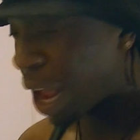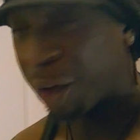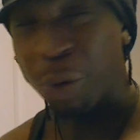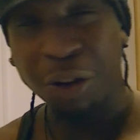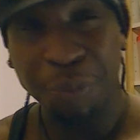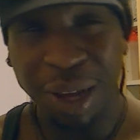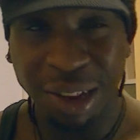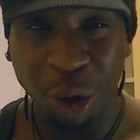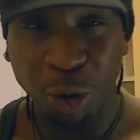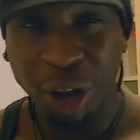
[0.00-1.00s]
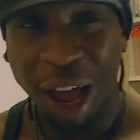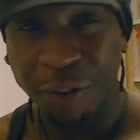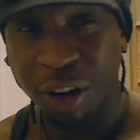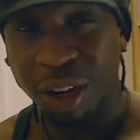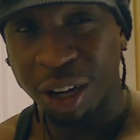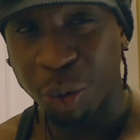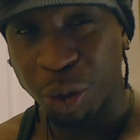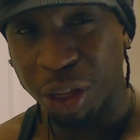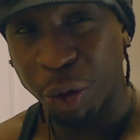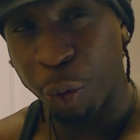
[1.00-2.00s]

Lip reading: and which means I also have to cook with the